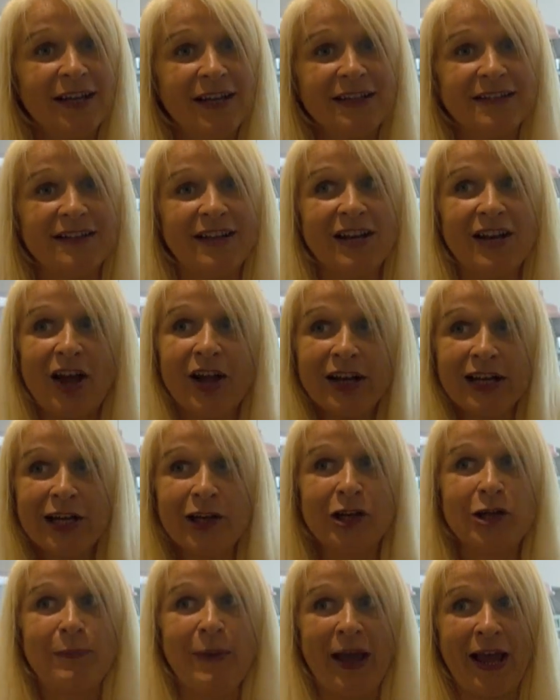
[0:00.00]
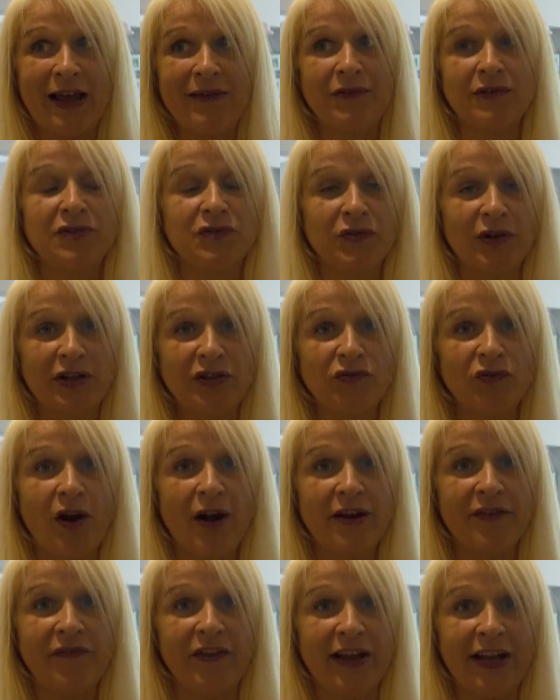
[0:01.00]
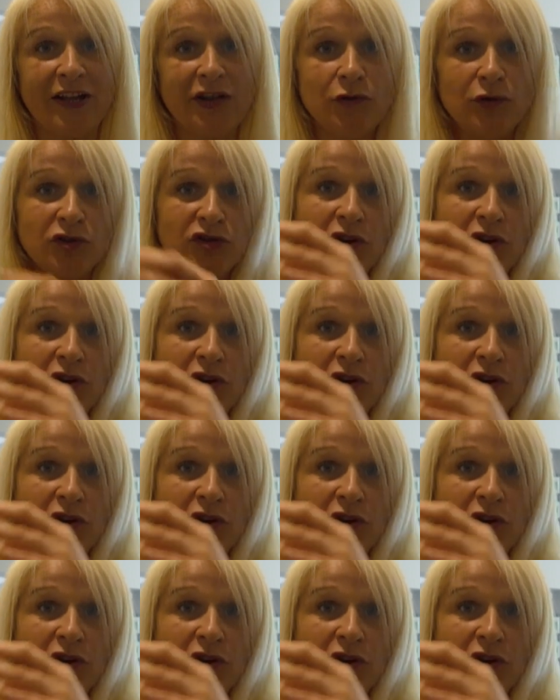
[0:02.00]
So the likelihood of behaviour is drink driving, and you're